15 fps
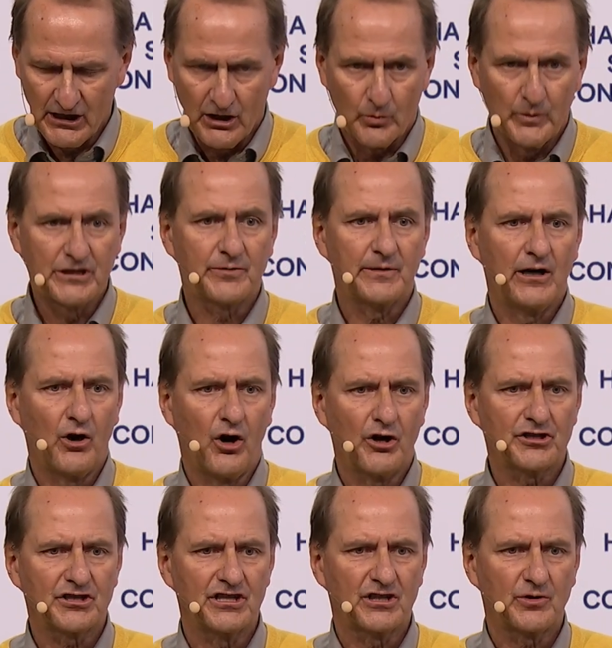which we
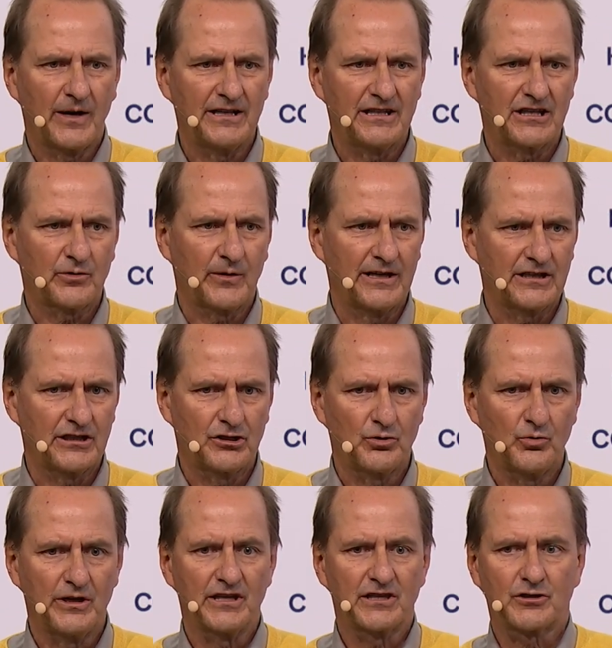launched in
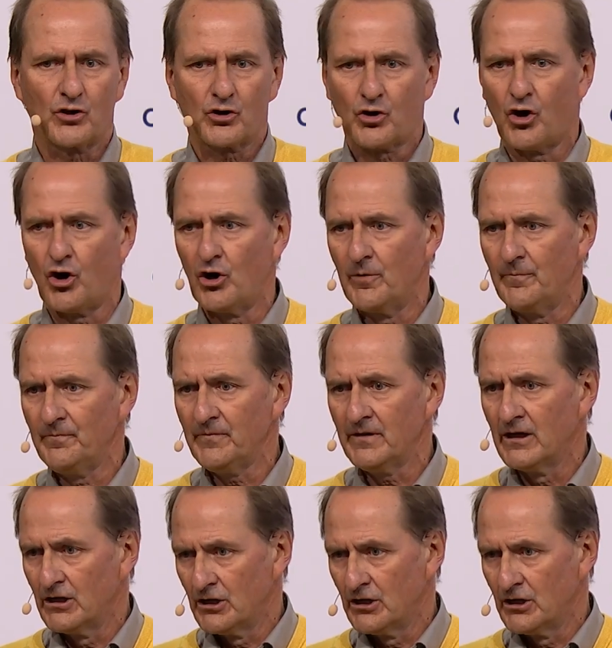2022 in Stockholm,